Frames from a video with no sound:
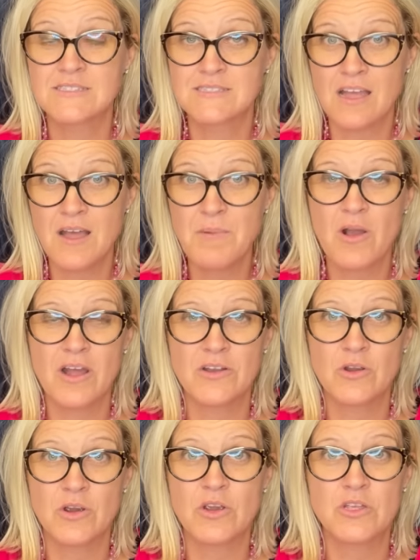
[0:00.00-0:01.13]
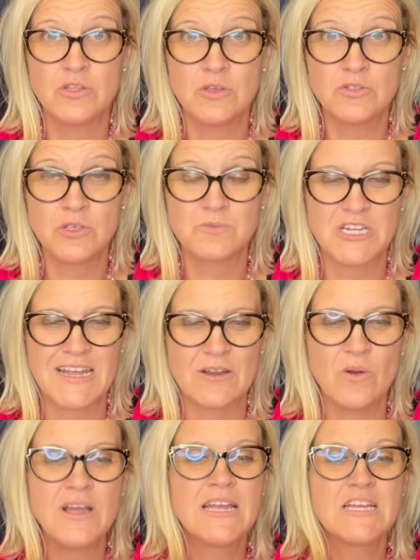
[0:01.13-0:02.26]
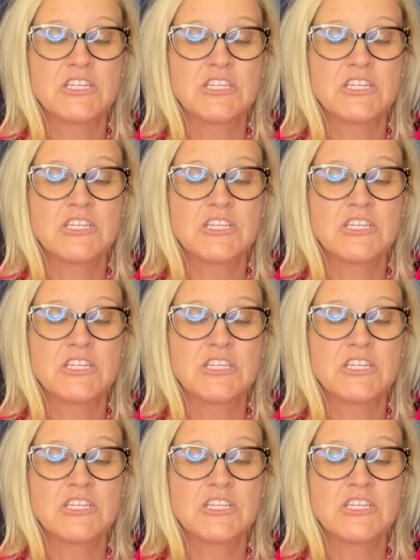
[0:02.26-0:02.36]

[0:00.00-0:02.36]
sub on her YouTube channel.